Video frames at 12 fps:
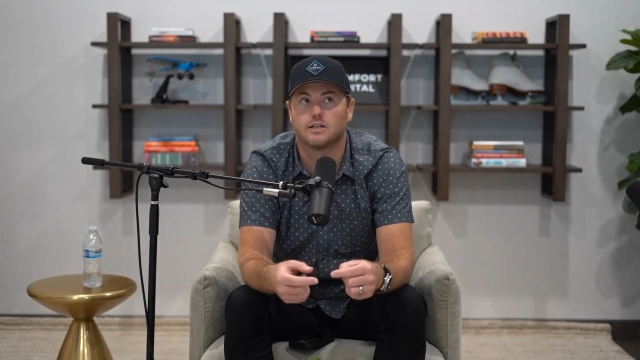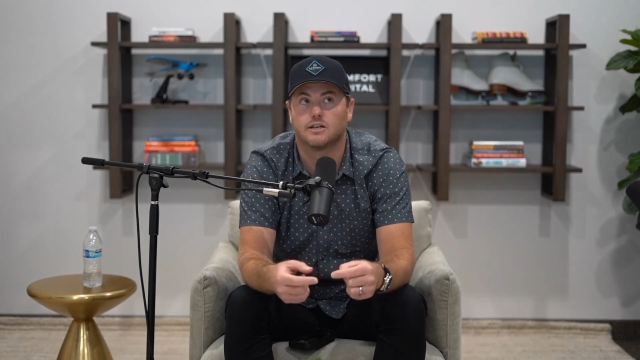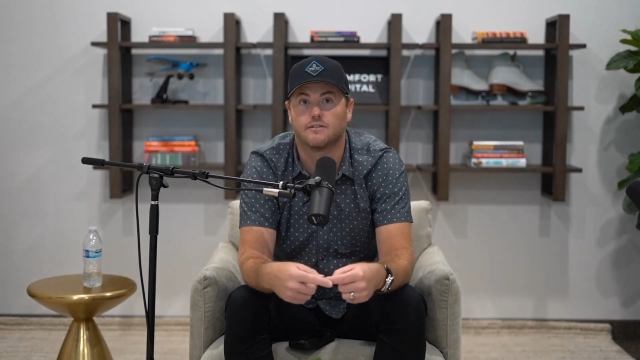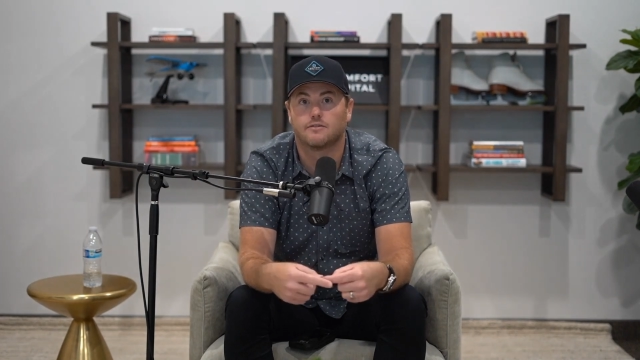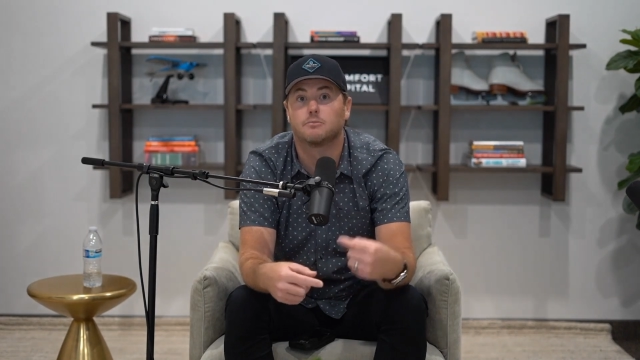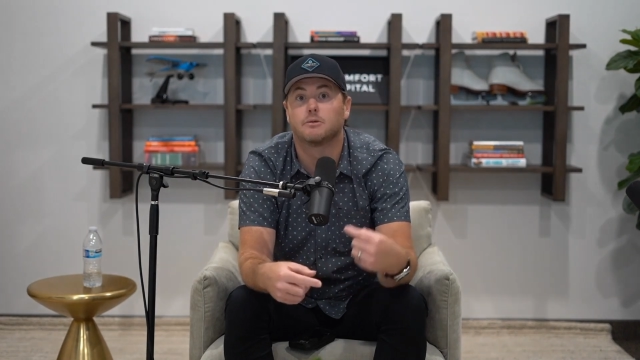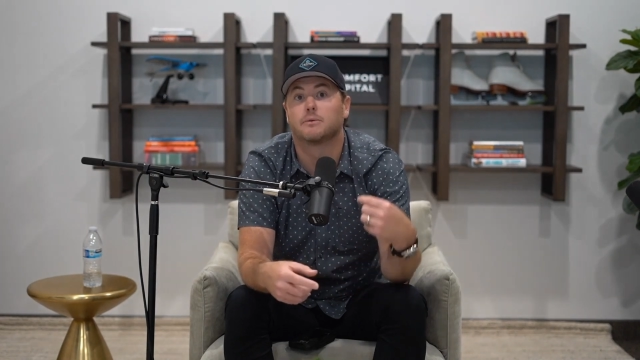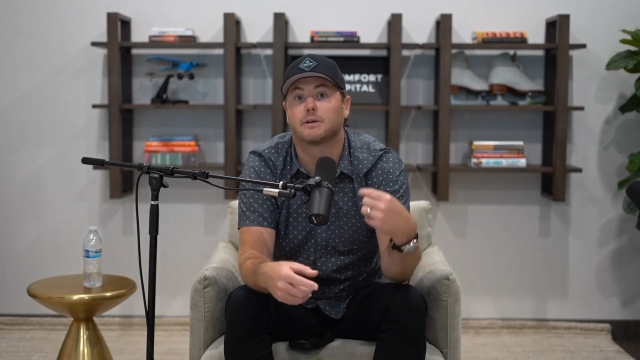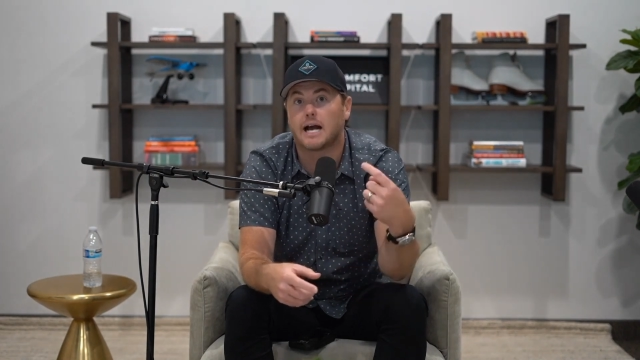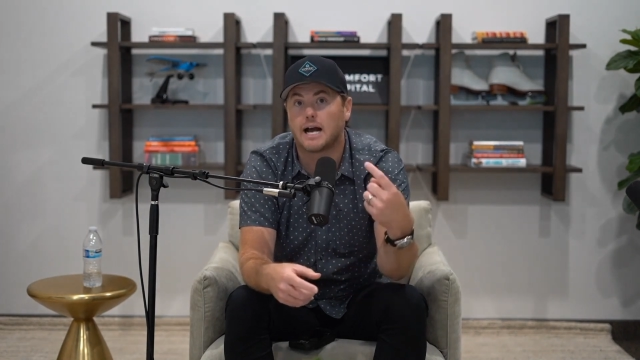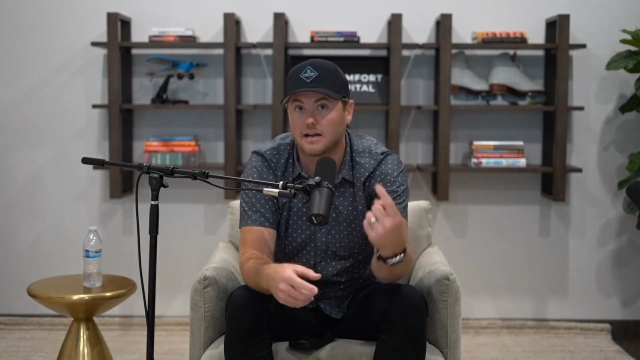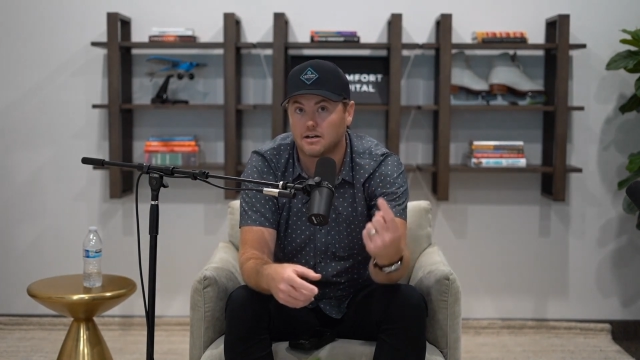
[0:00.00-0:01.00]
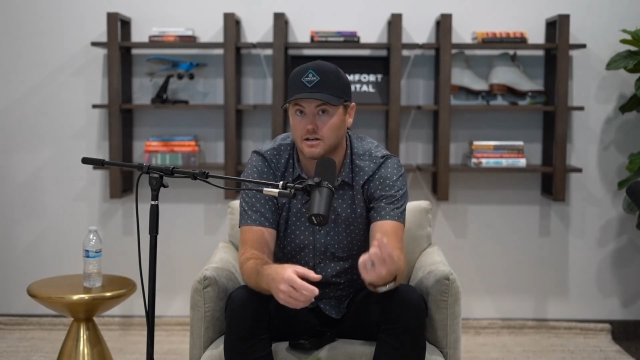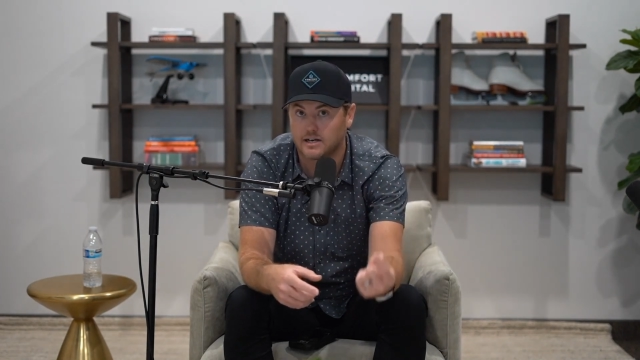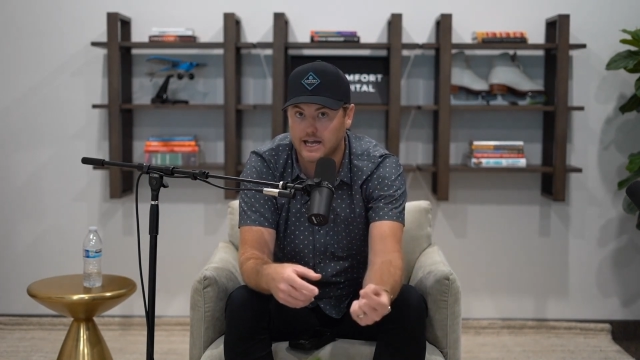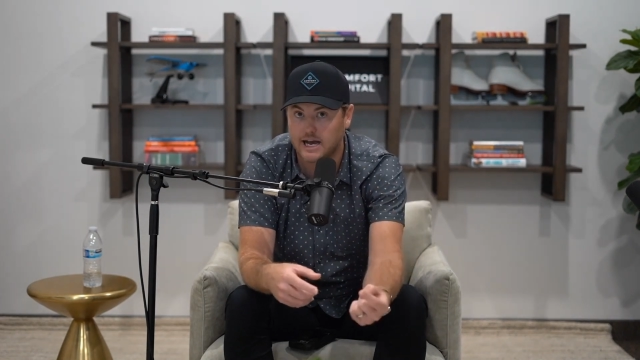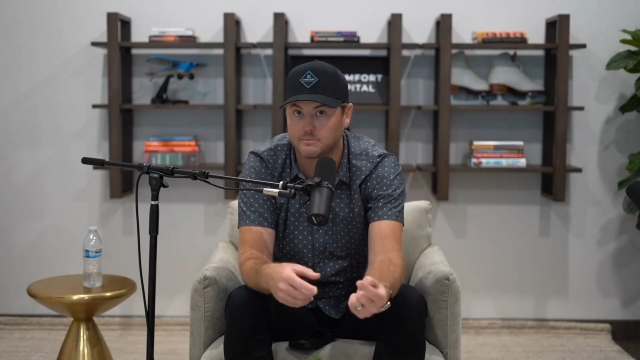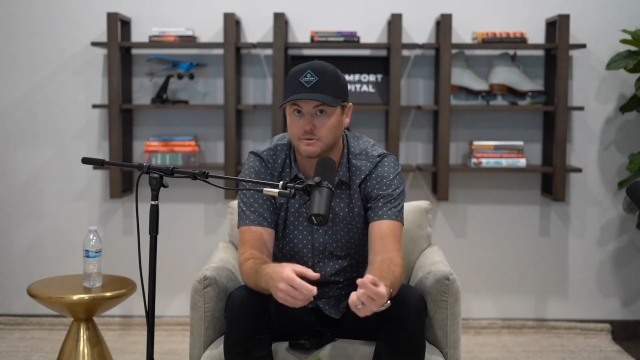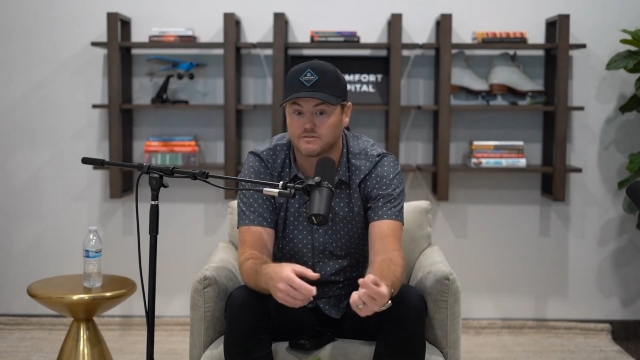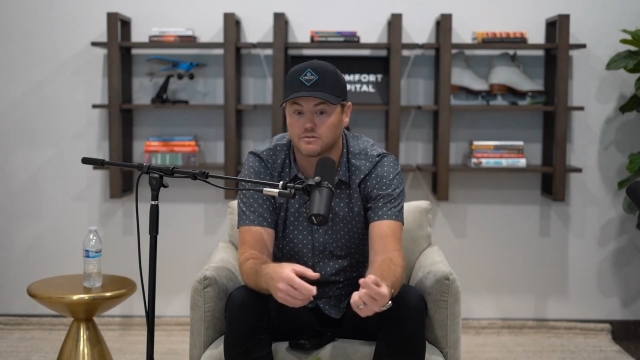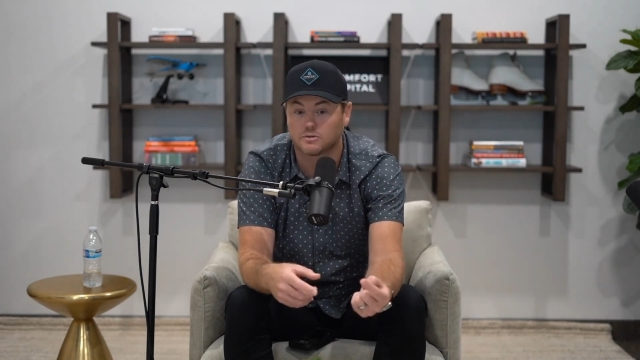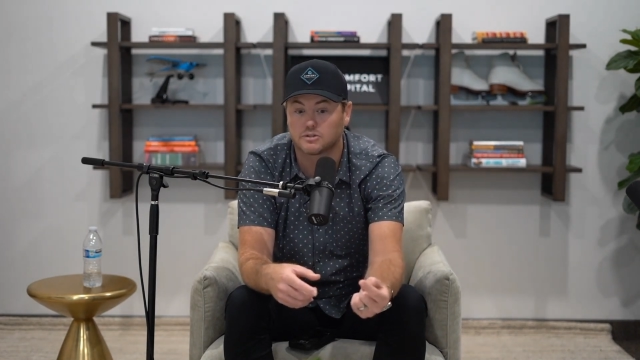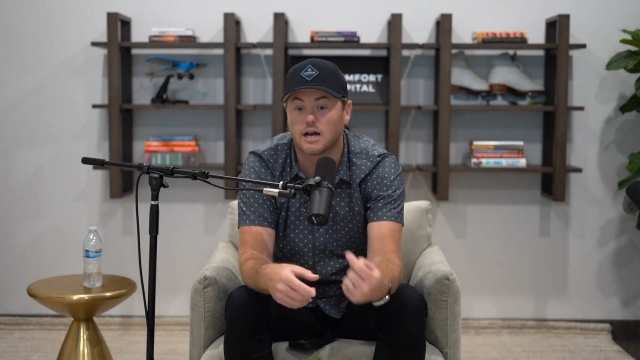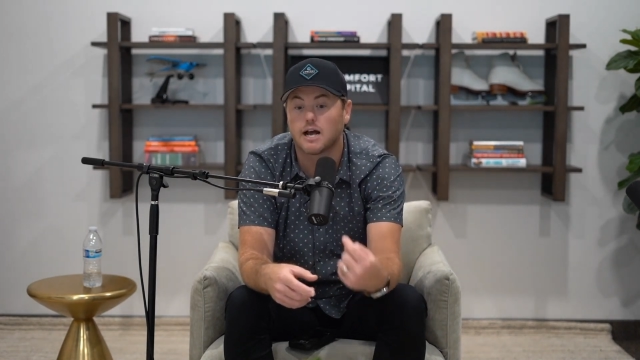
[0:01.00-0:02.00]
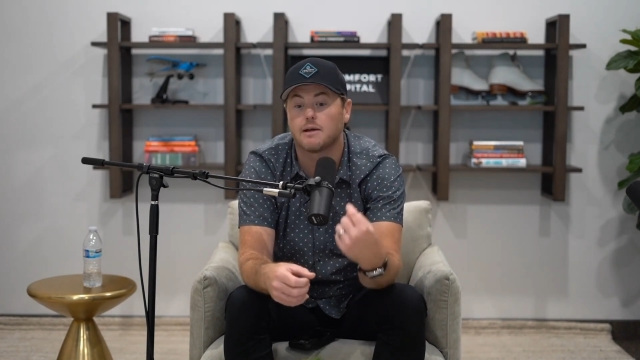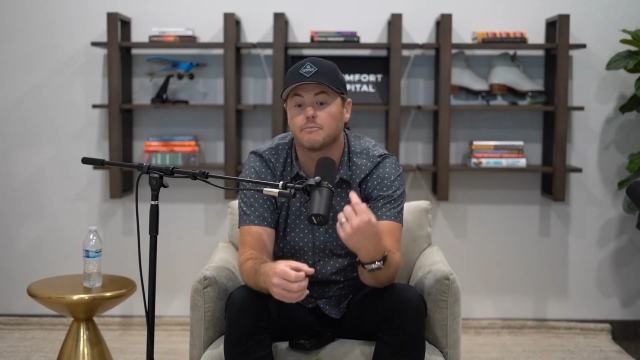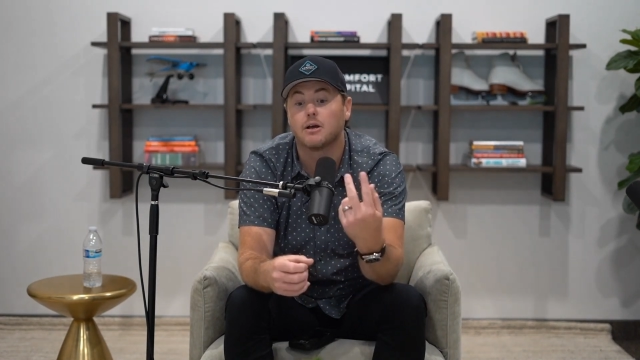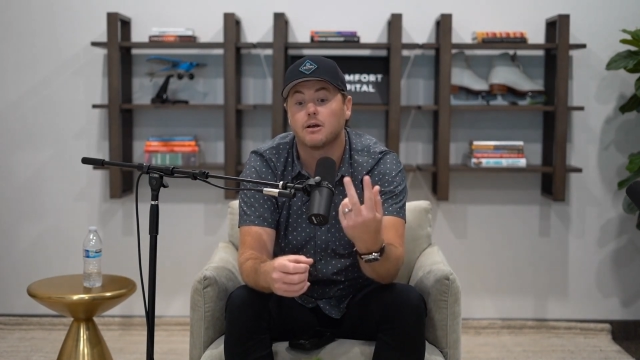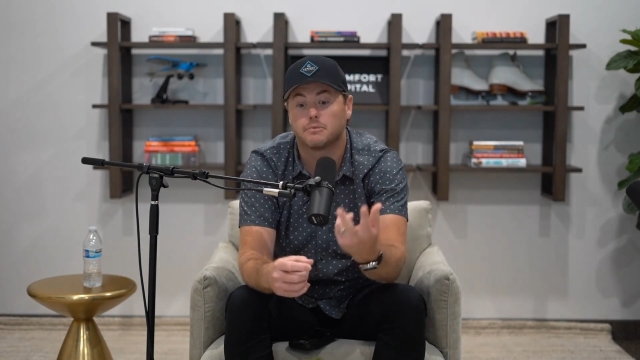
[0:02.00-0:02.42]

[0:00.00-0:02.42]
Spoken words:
enough to be able to hire a captain full time,